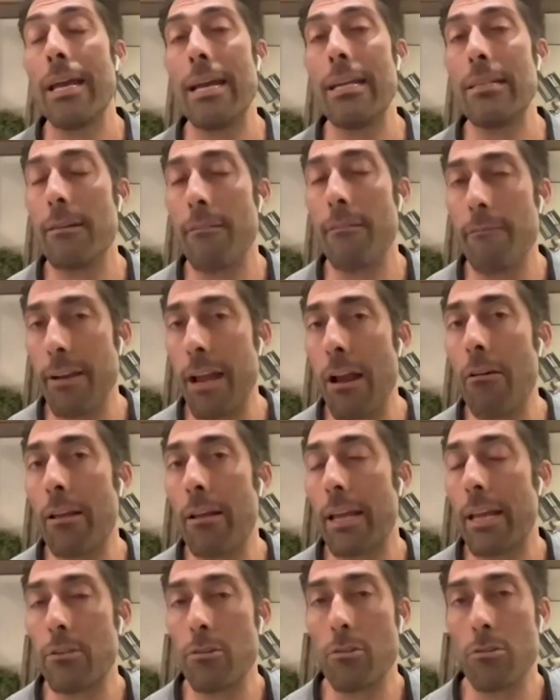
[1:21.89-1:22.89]
it's a very
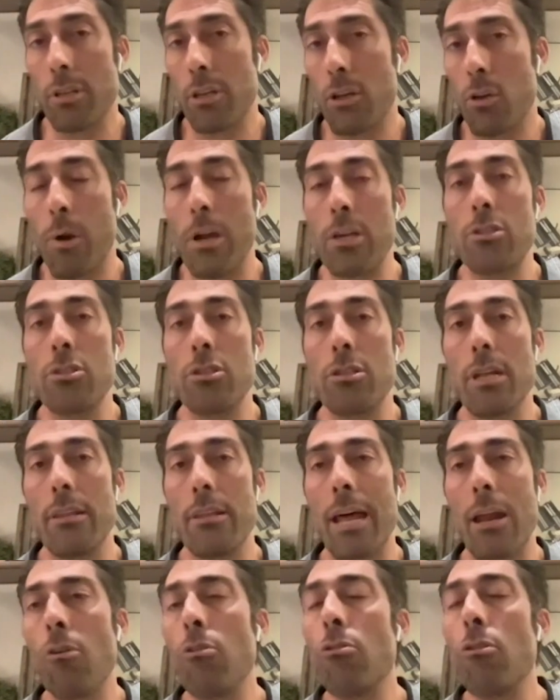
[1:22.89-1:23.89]
interesting question, and
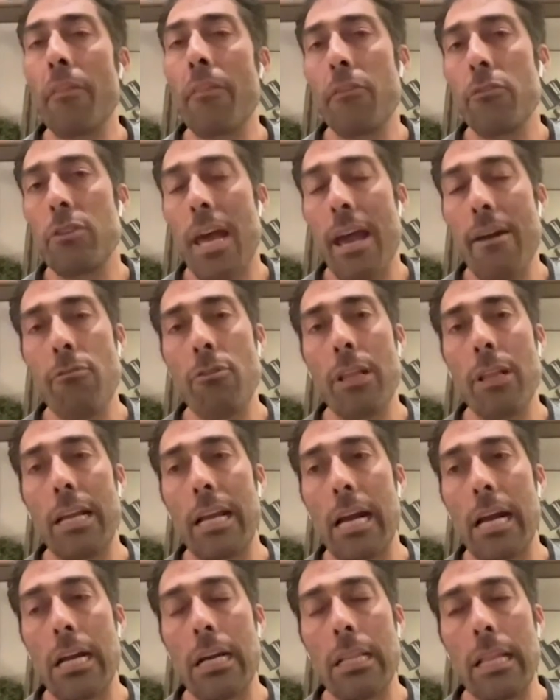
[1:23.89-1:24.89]
I don't know if there's ever like
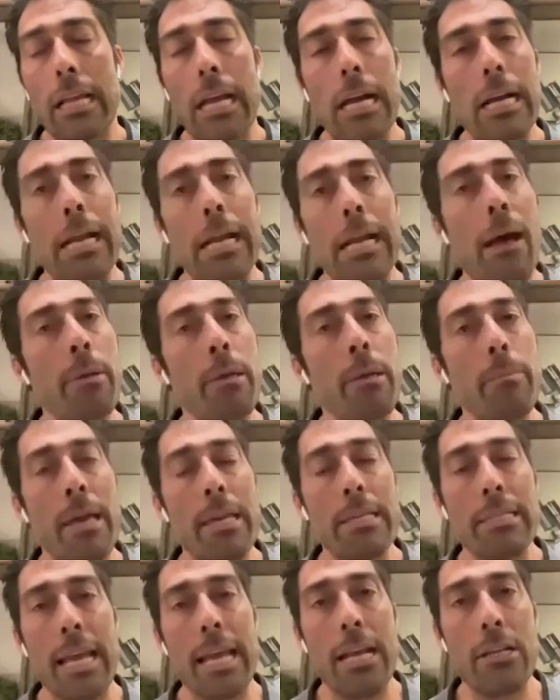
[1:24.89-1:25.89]
a like a copy
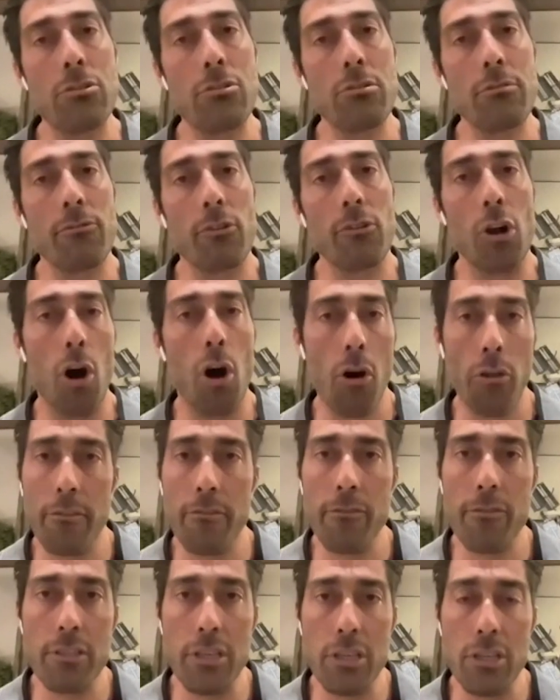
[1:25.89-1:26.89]
paste answer for all the
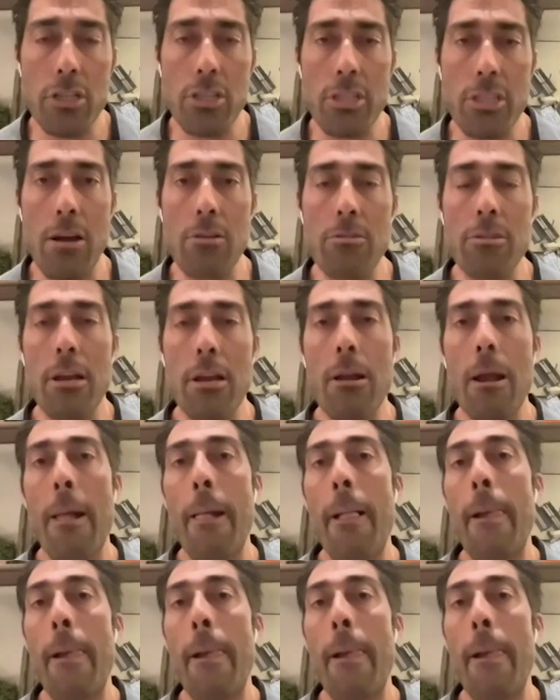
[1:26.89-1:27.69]
physicians out there.